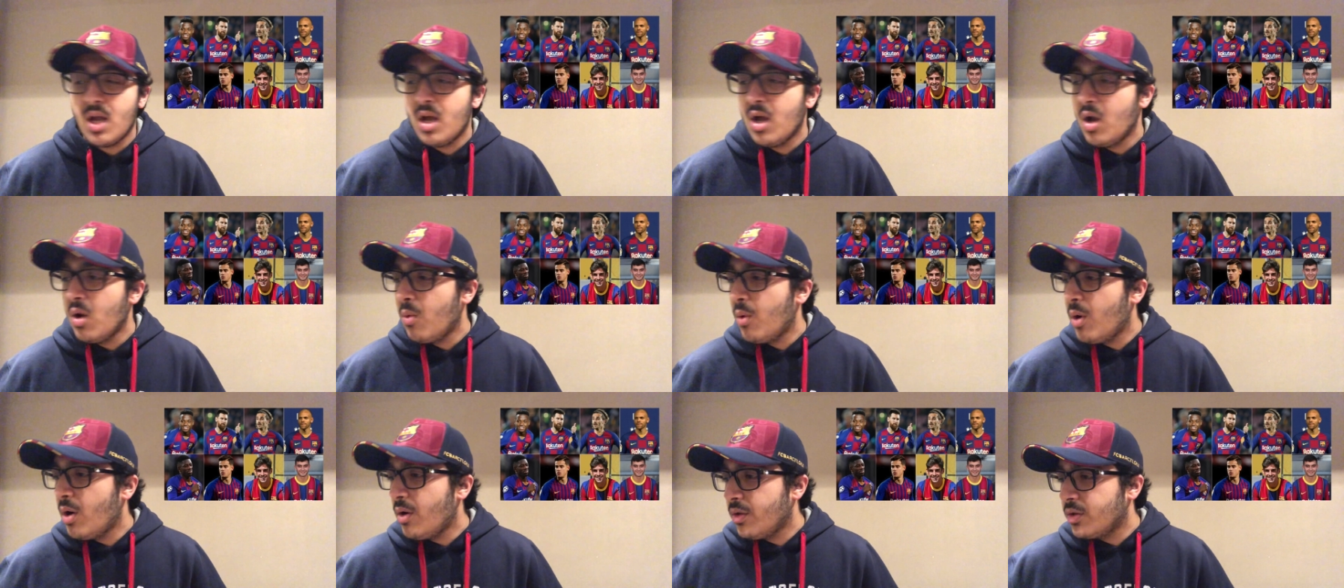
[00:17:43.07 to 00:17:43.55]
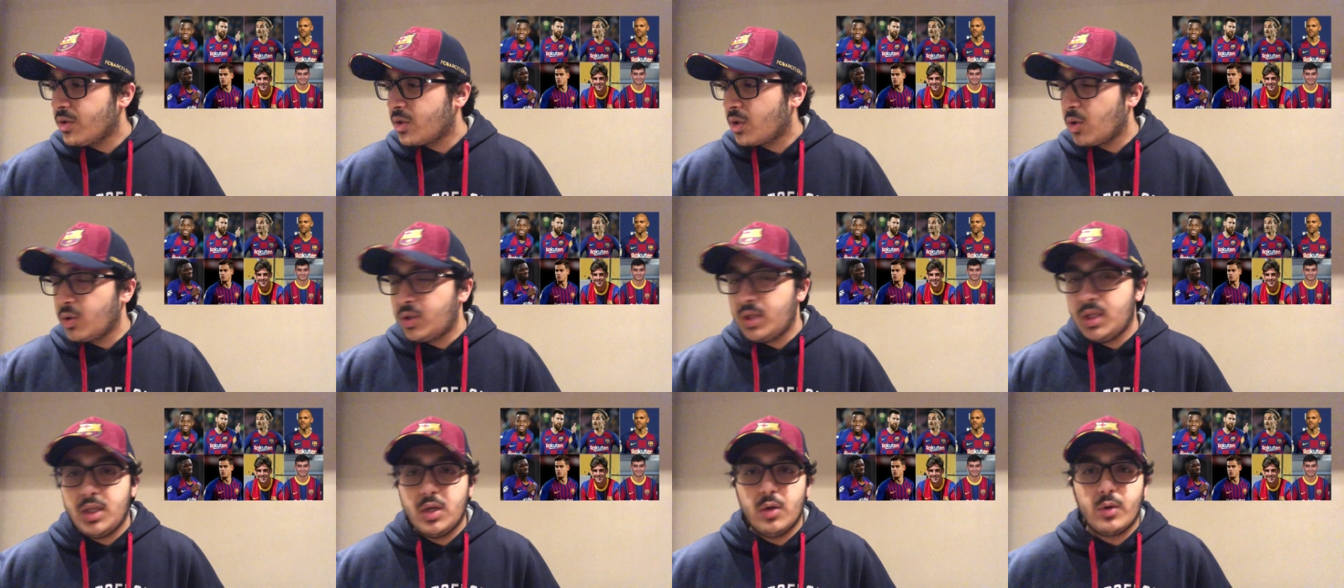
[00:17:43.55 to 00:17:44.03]
Where are those
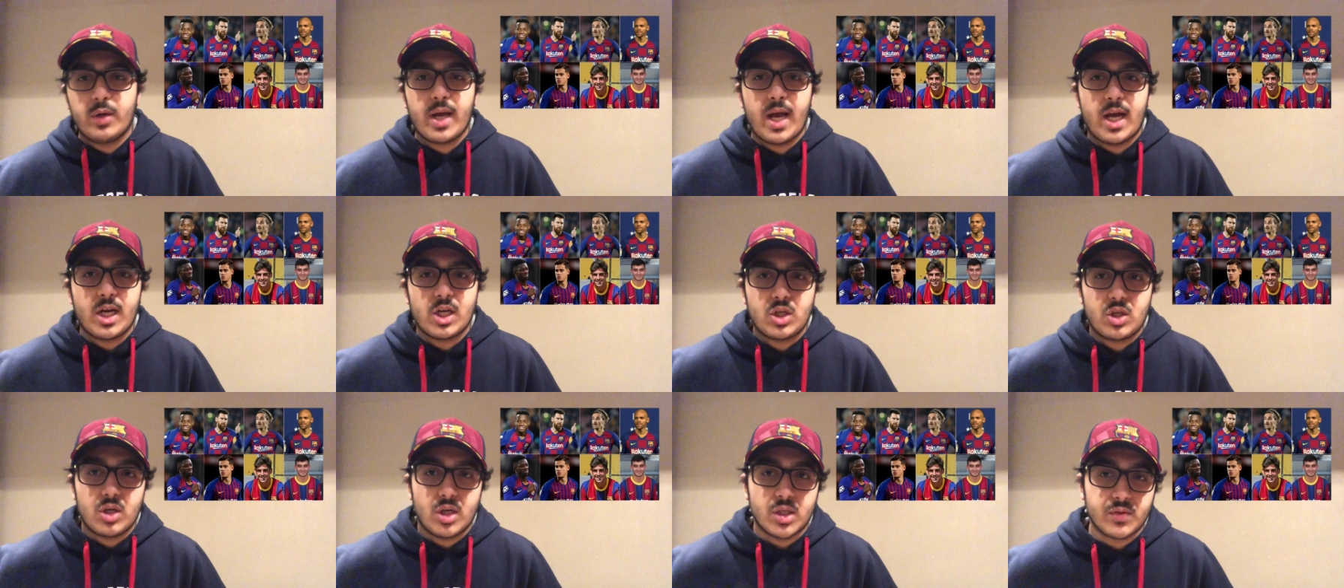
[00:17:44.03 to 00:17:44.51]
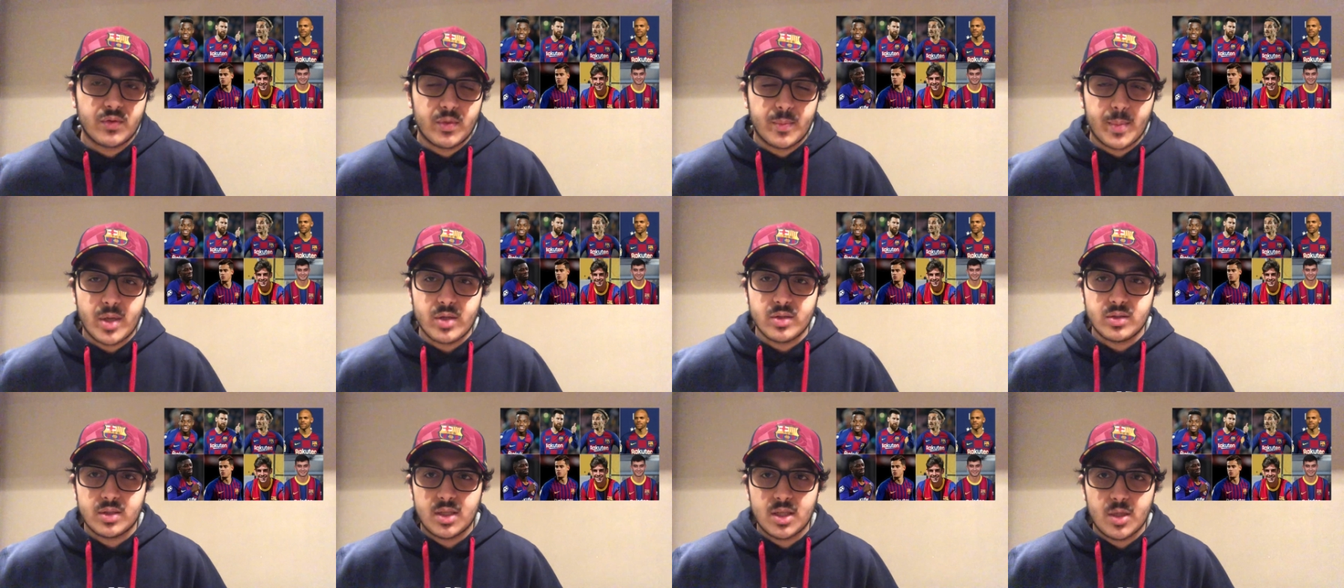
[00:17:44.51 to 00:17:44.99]
Coutinho catch shots from
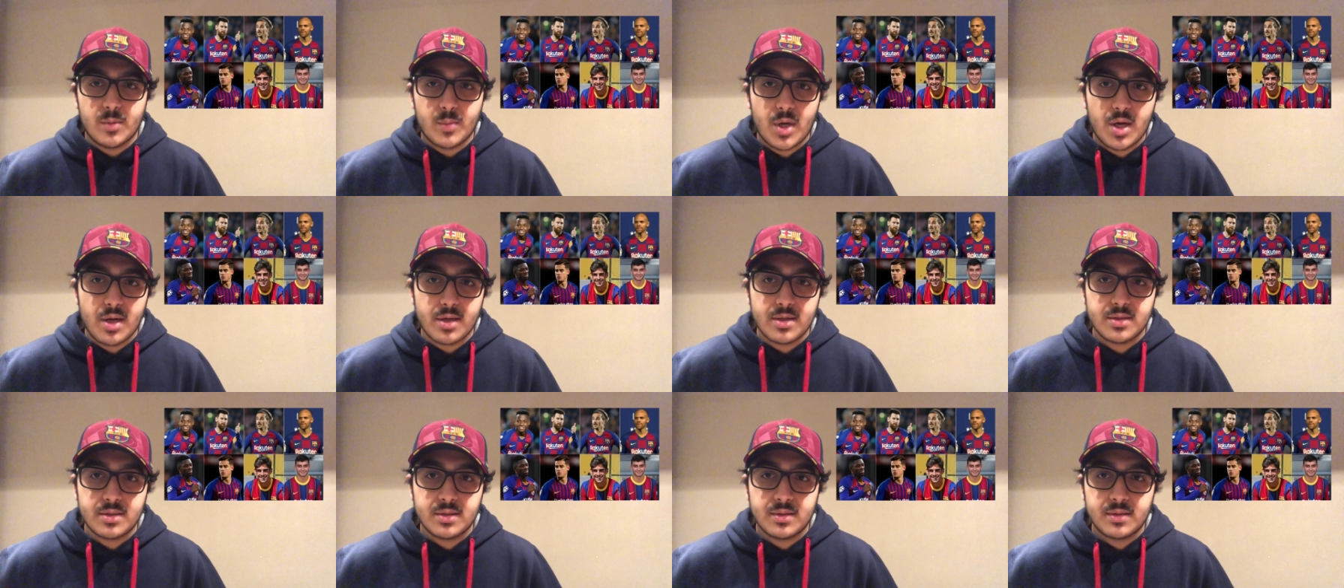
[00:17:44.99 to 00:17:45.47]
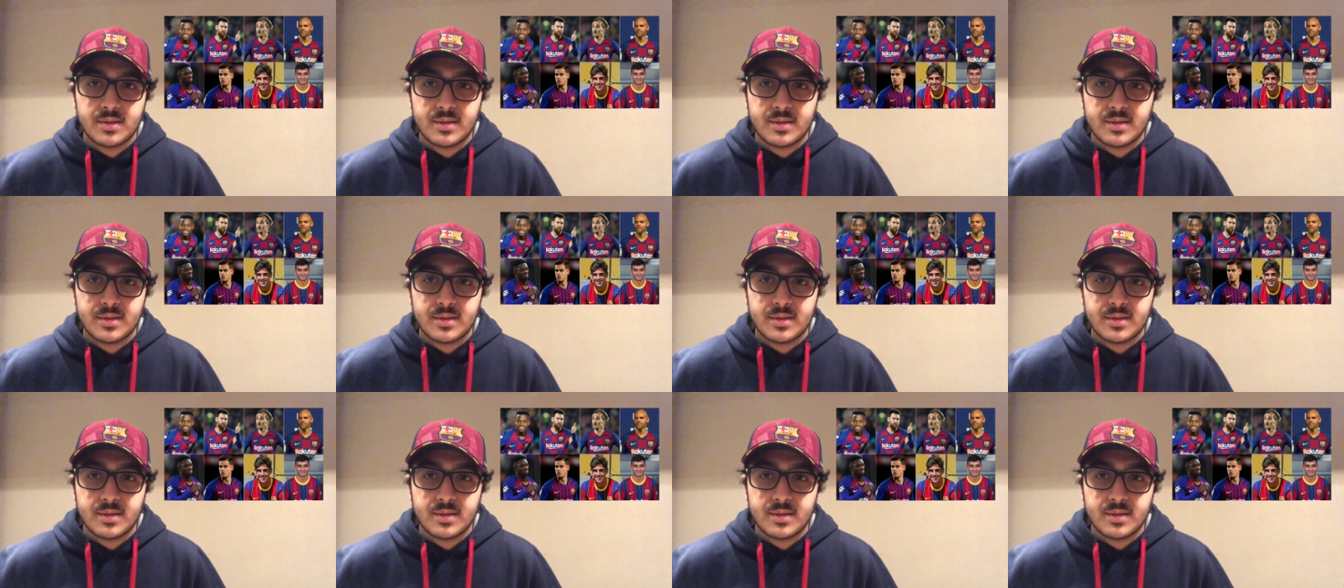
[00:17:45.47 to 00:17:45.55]
outside the box?